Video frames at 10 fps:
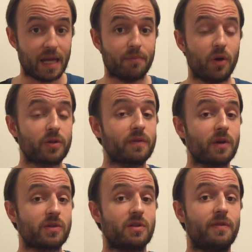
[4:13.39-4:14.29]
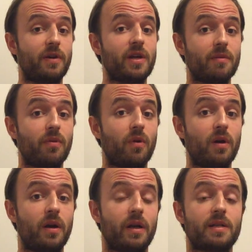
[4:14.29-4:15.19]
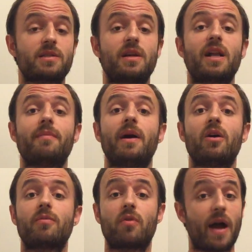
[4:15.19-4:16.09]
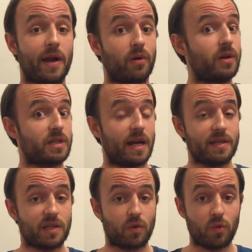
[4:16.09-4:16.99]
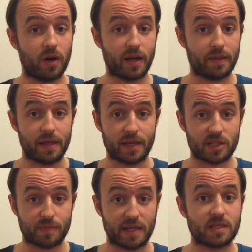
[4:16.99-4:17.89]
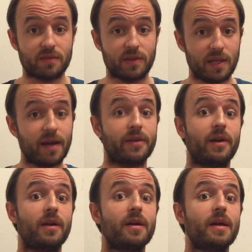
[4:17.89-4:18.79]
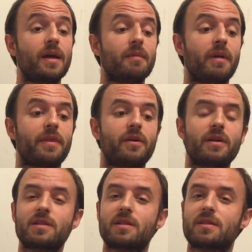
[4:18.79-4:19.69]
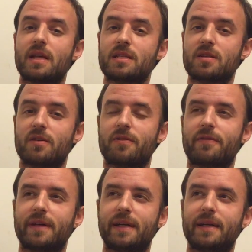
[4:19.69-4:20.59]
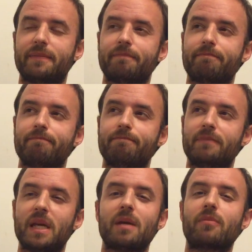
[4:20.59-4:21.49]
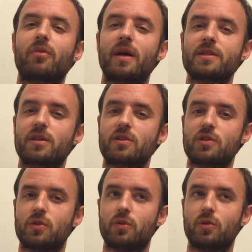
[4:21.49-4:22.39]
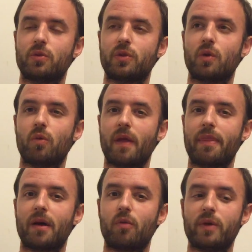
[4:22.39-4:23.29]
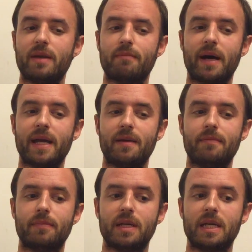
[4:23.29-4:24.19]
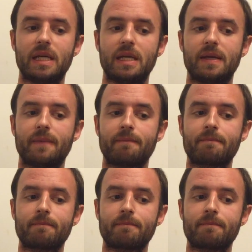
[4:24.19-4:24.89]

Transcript: And both of those are very important. It's not about prioritizing one at the expense of the other, but there is the sense of being present to the one that we might be